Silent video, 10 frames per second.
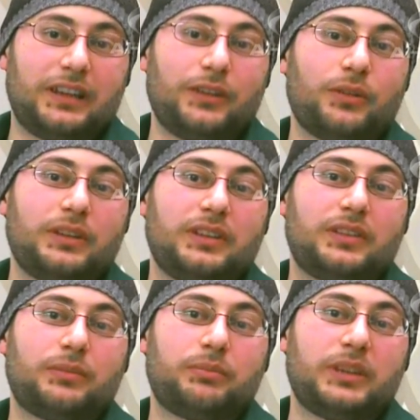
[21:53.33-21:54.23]
And I know
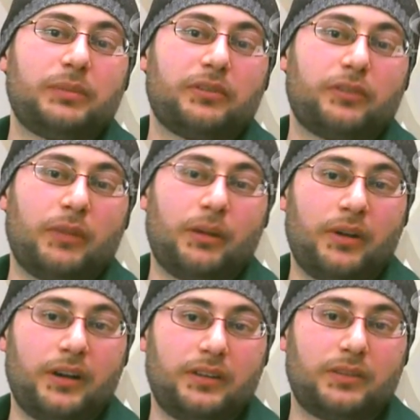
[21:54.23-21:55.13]
these people from
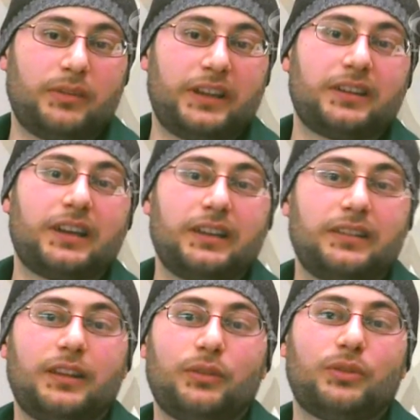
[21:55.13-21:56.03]
Ammar, this blind
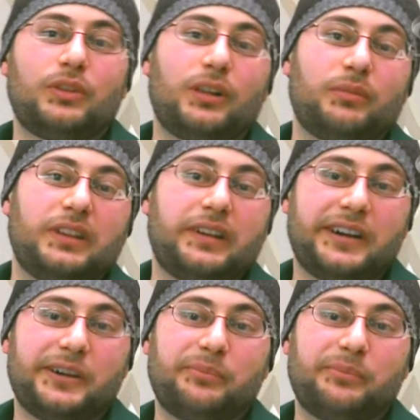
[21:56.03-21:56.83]
guy, they used to tell me,